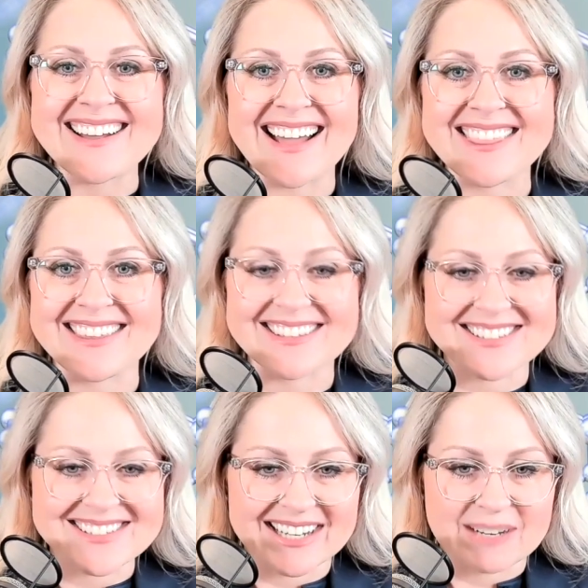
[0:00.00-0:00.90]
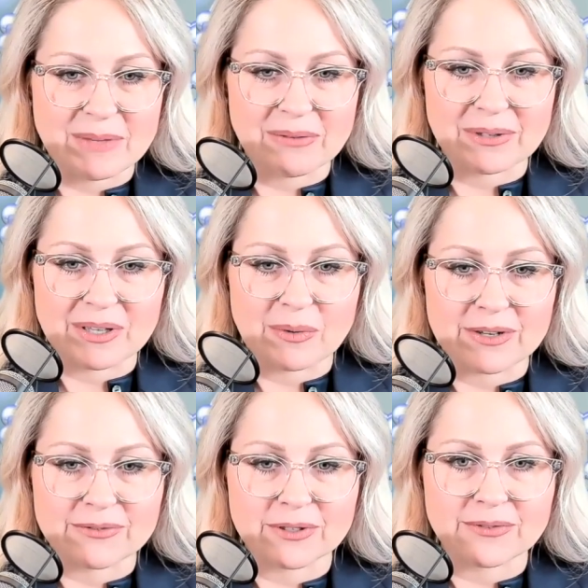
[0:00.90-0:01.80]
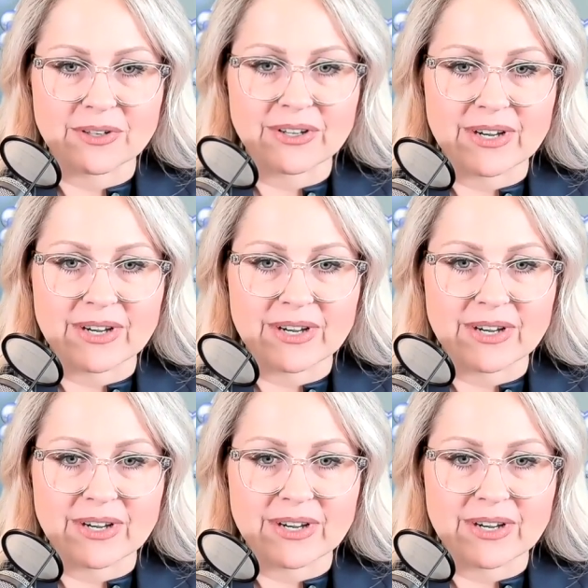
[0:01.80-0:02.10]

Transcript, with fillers: I think this is going to be really wonderful for you